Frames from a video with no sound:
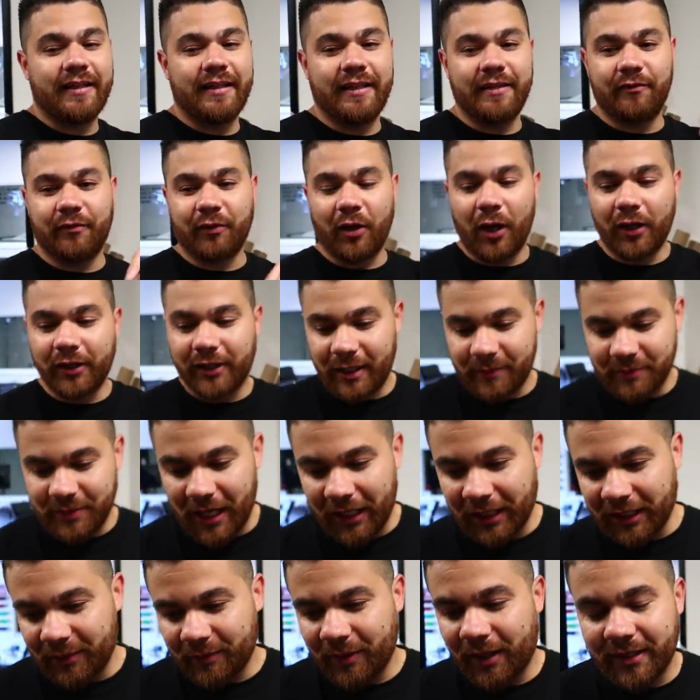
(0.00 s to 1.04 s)
The vlog that I'm
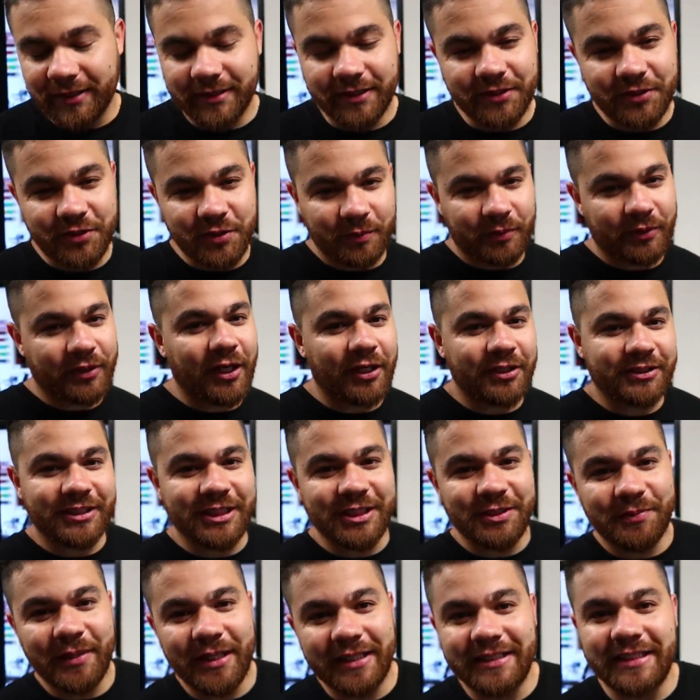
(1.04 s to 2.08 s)
talking about is a Supercar
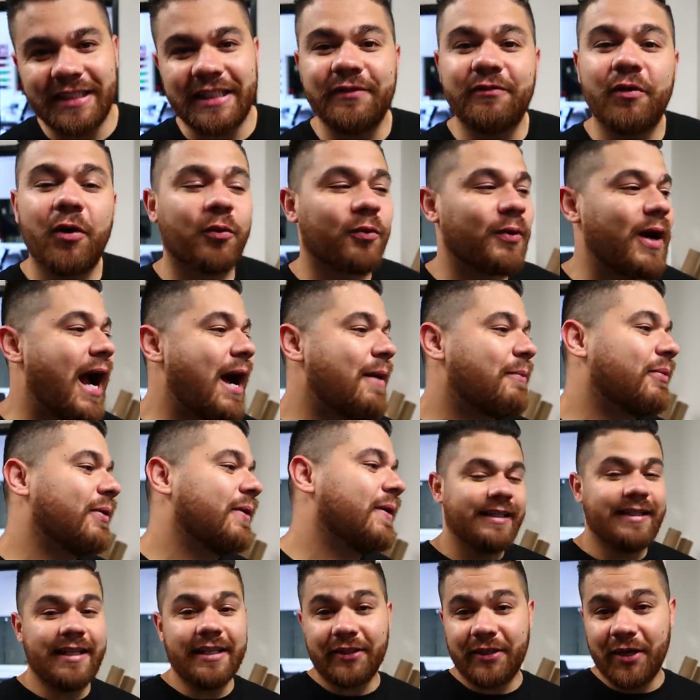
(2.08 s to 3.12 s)
Suspects Evo wrap.
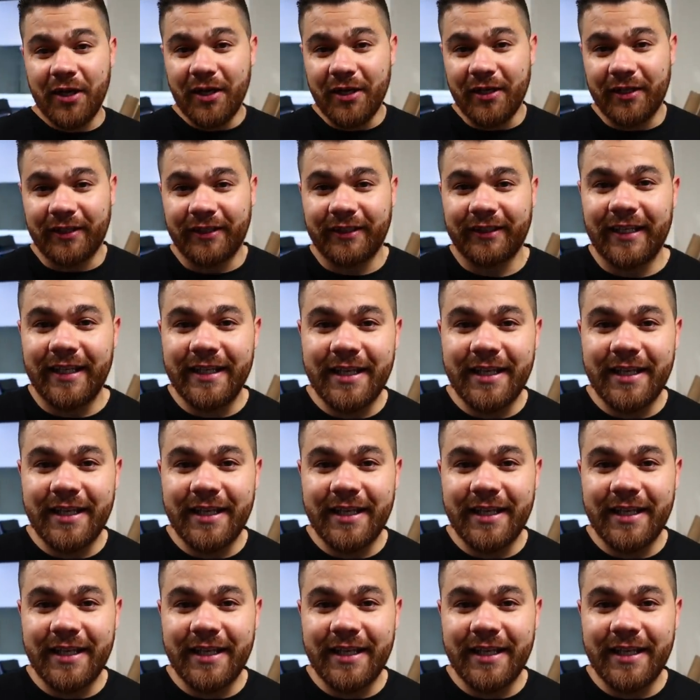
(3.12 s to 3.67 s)
He did good.